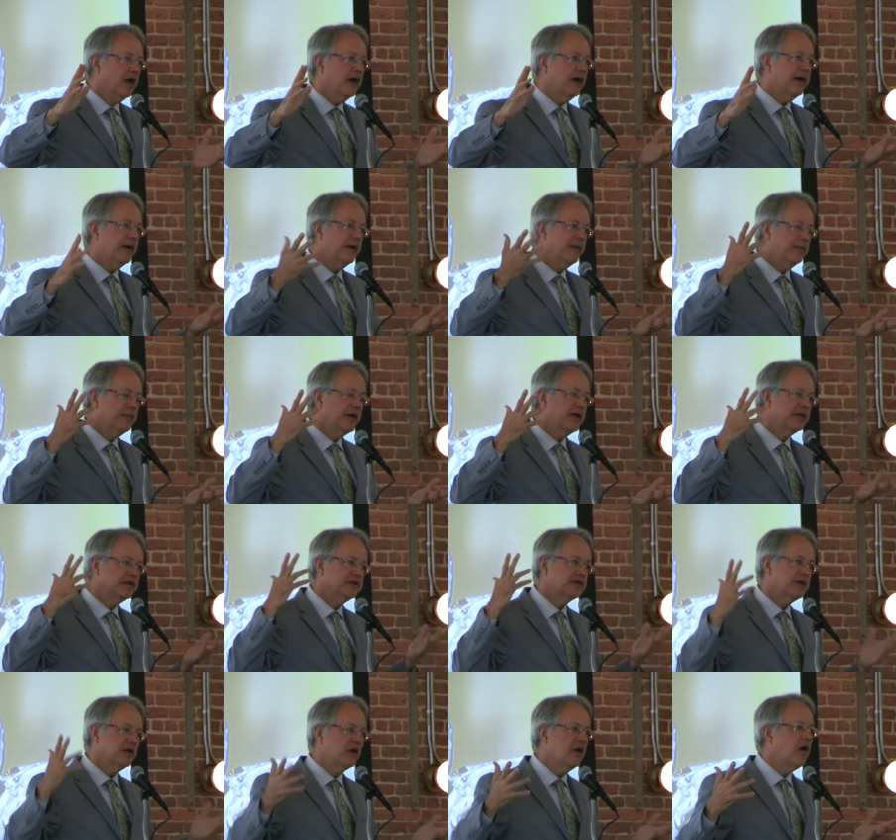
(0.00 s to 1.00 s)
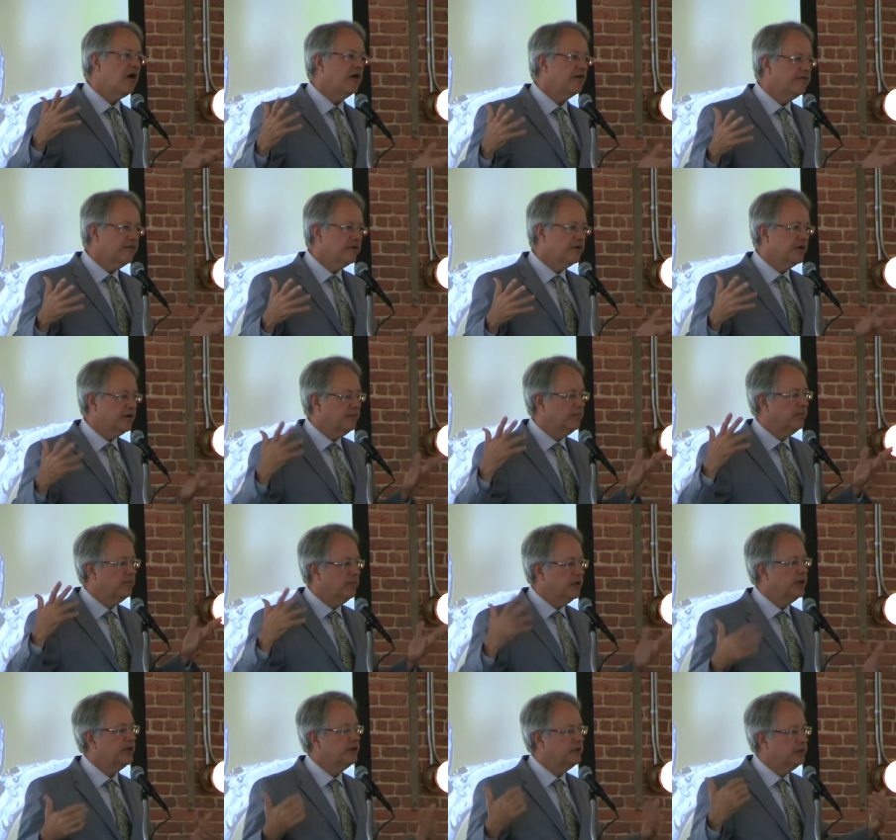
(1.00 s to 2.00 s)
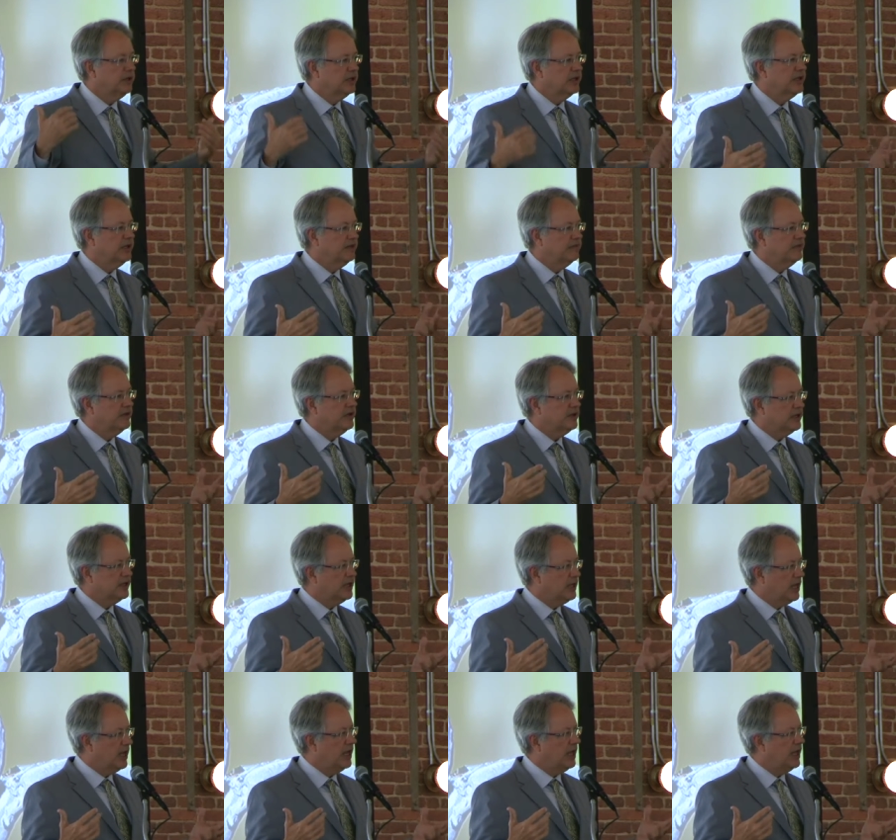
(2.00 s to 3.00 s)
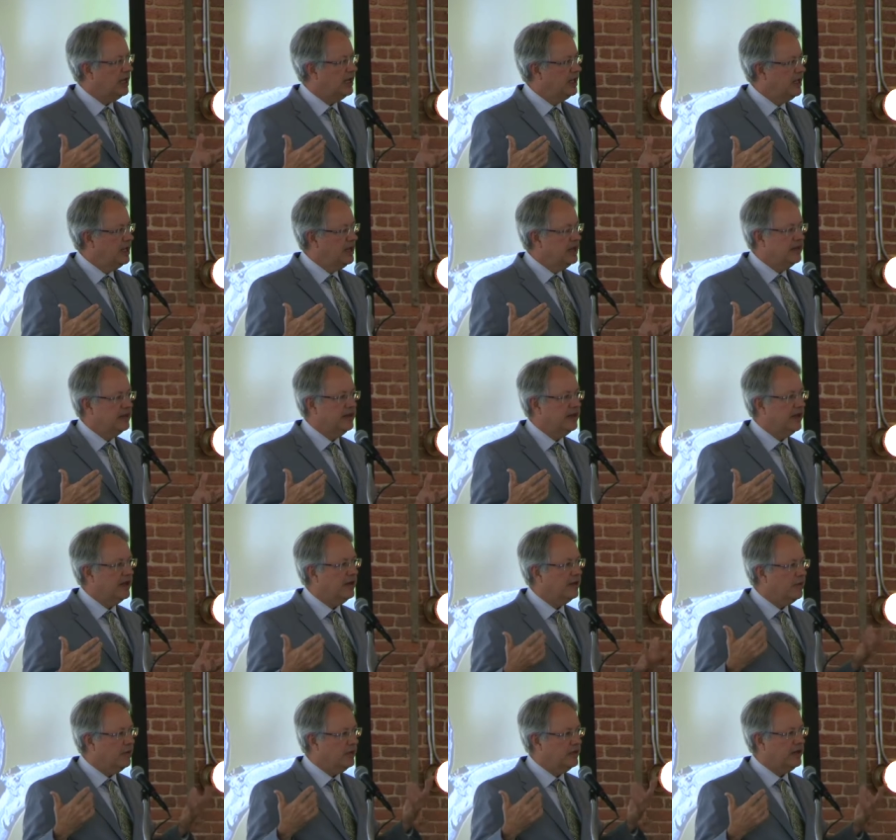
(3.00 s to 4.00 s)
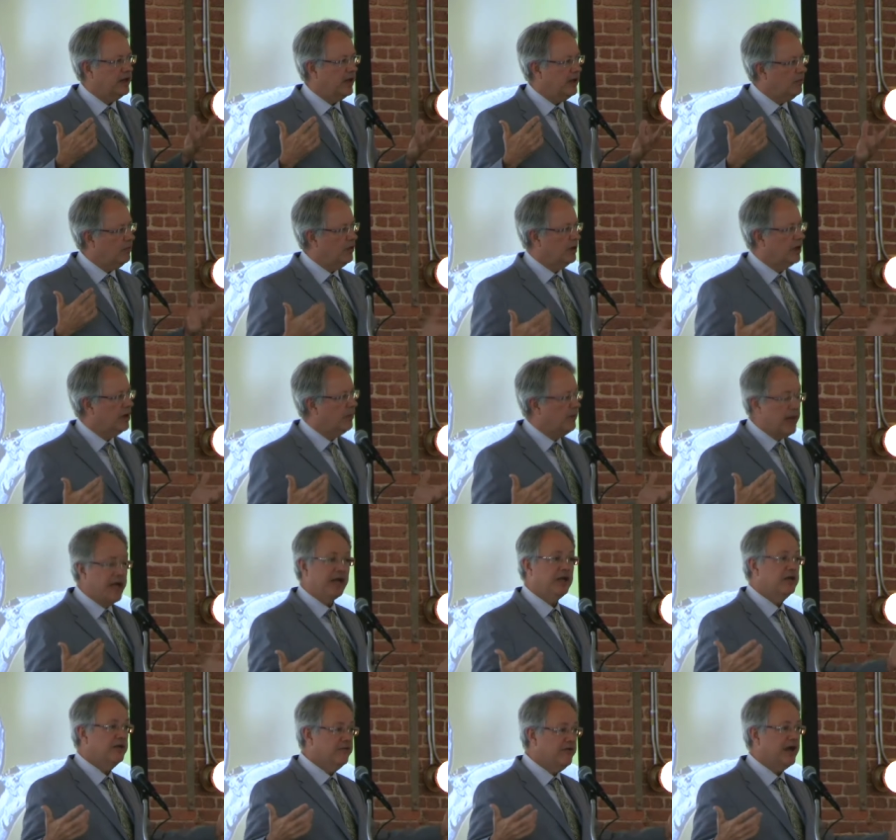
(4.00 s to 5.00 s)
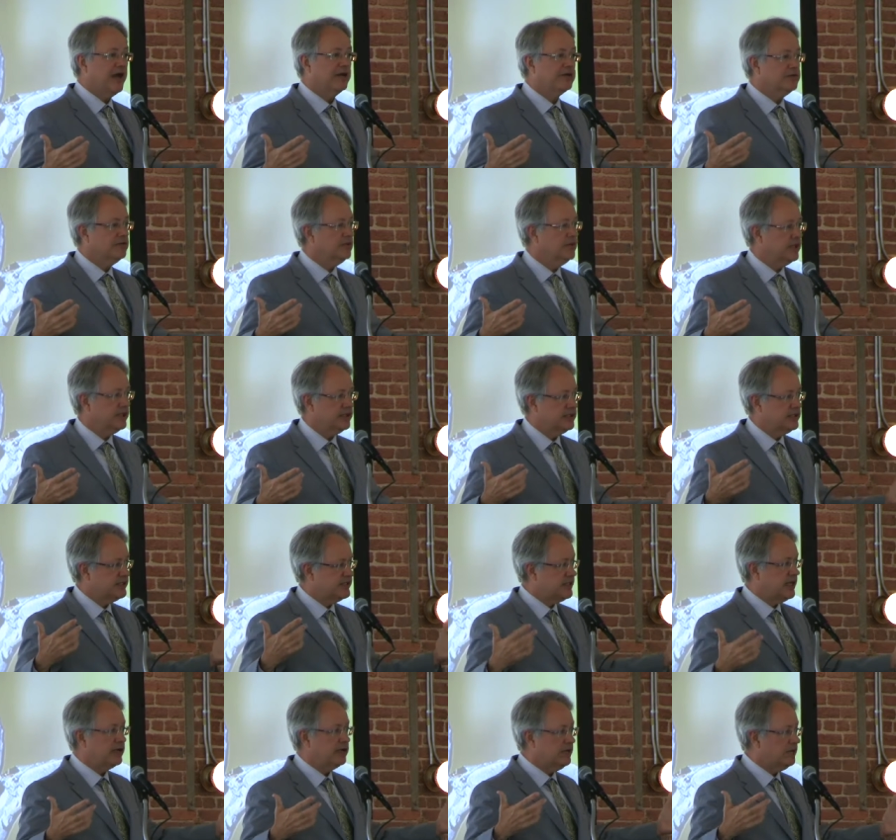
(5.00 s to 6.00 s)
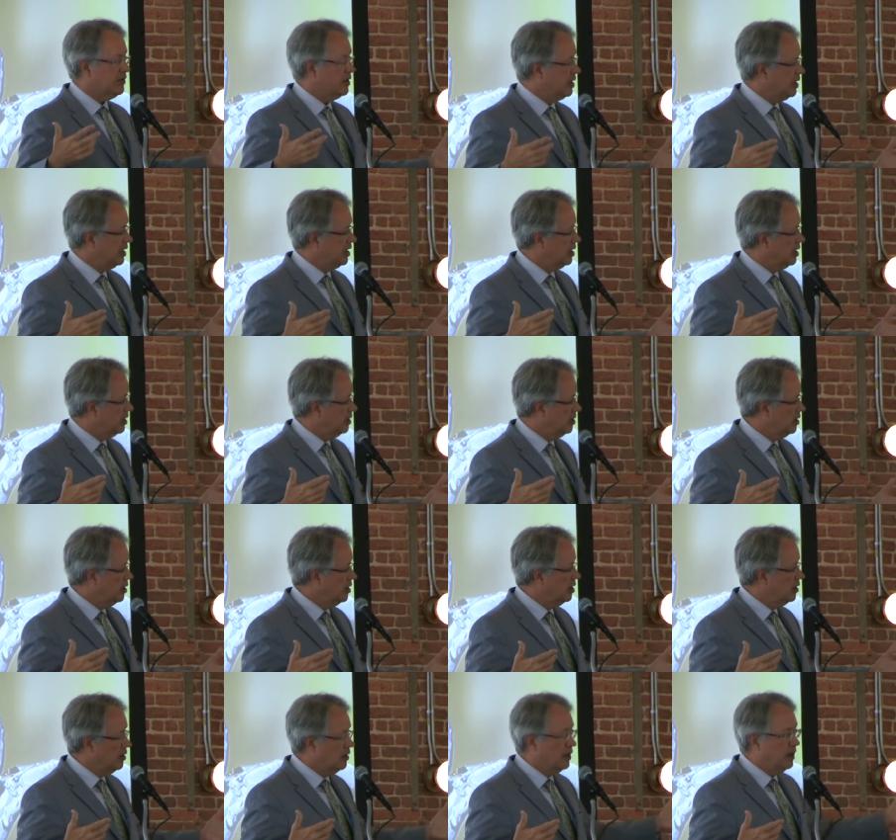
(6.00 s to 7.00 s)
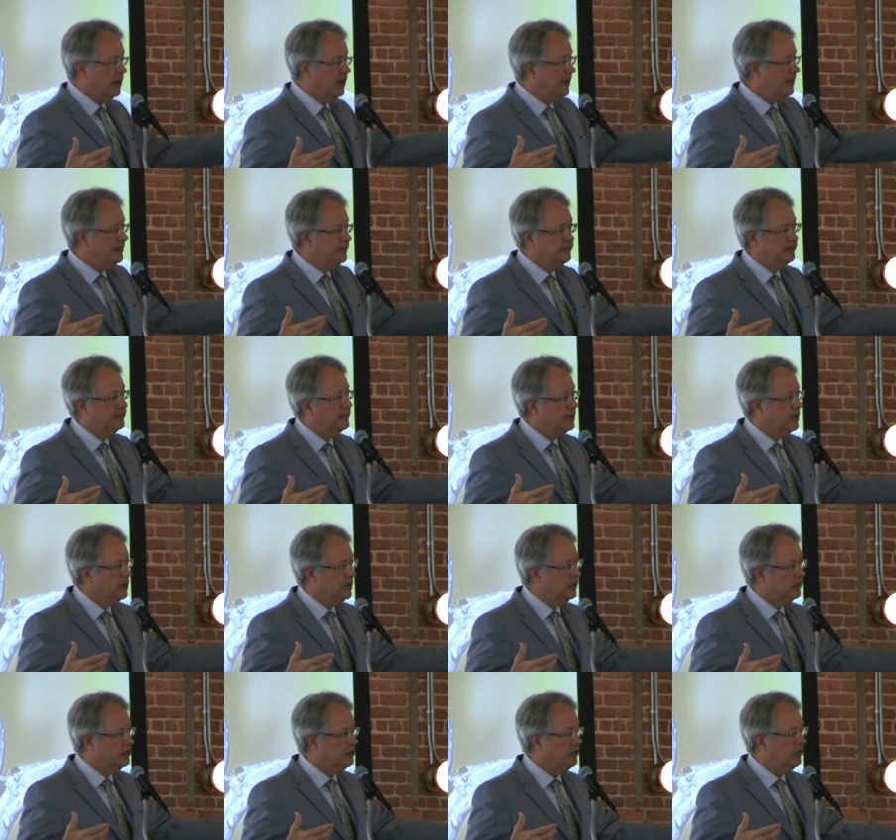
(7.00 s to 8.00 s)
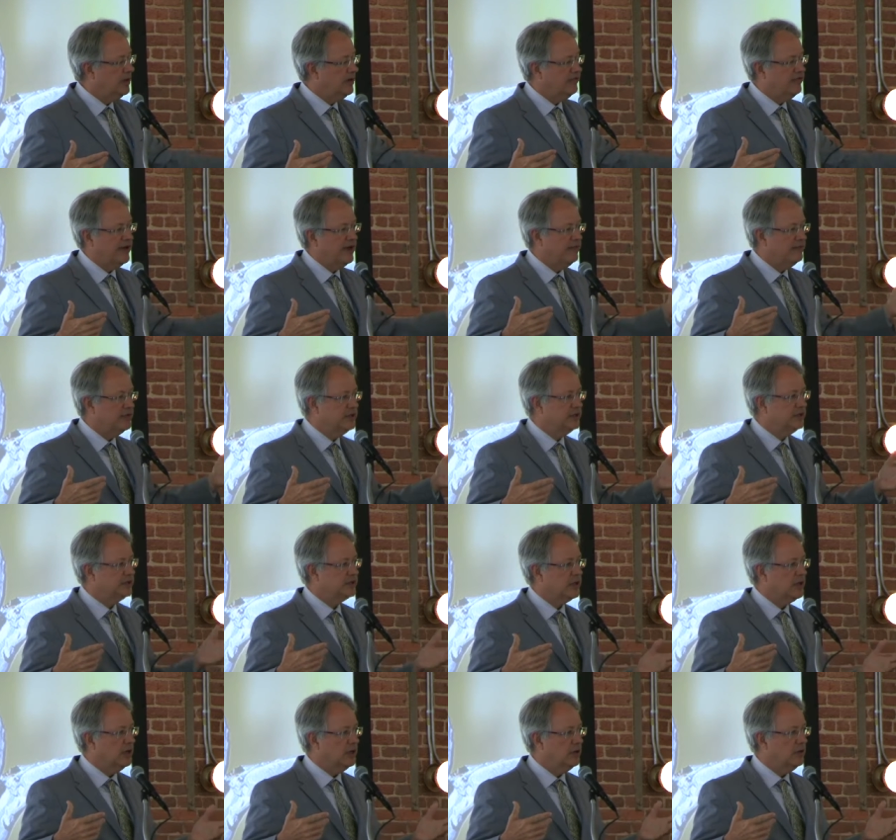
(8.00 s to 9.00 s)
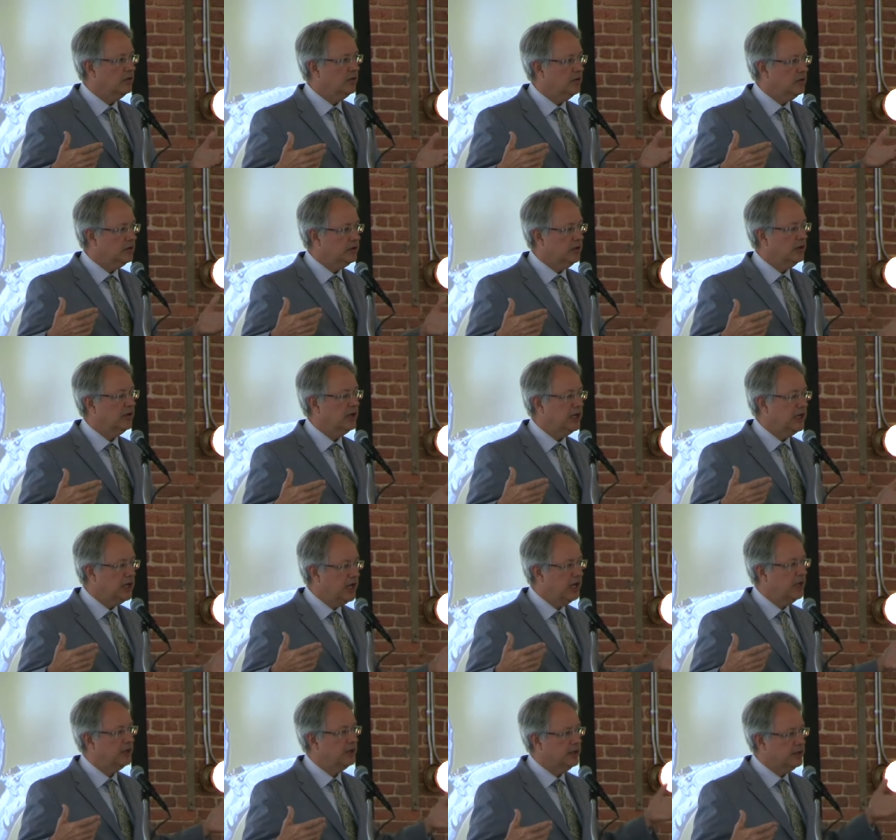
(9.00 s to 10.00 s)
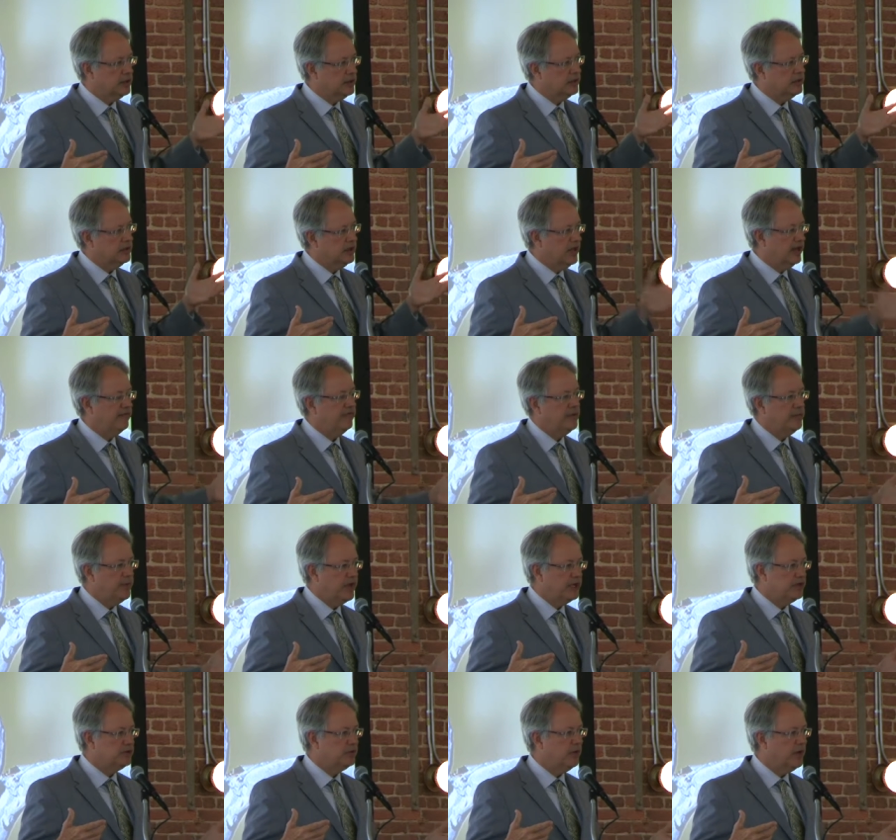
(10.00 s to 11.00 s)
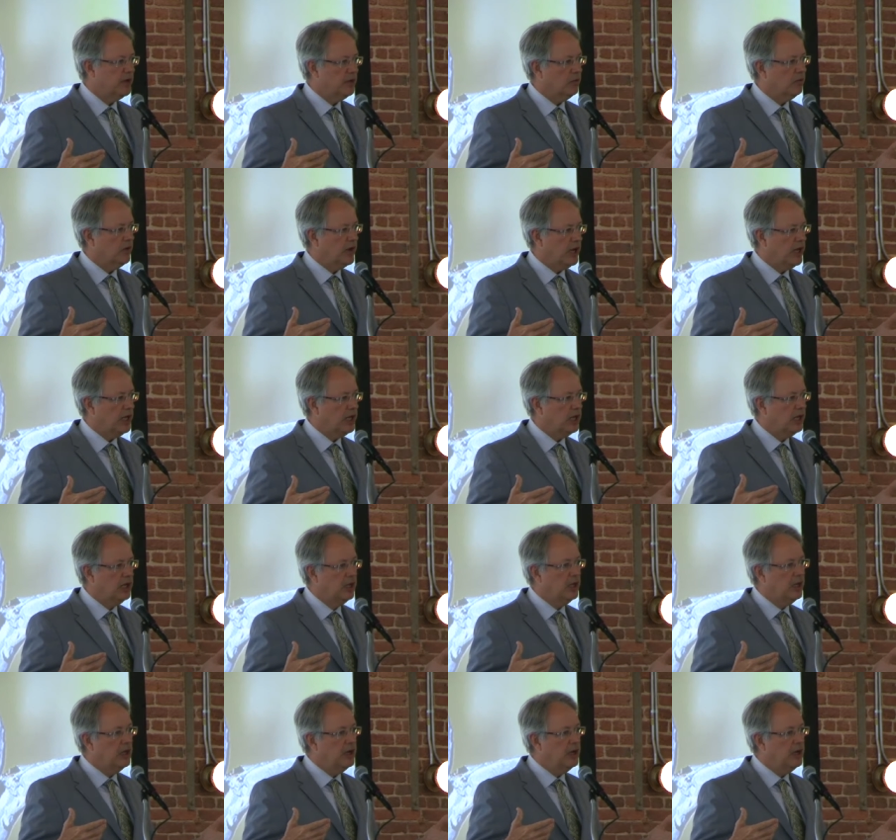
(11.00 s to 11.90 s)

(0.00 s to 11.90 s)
It's still hard for me to believe here today that we're a manufacturing center again. 25 years ago, 30 now, that the Navy base went away,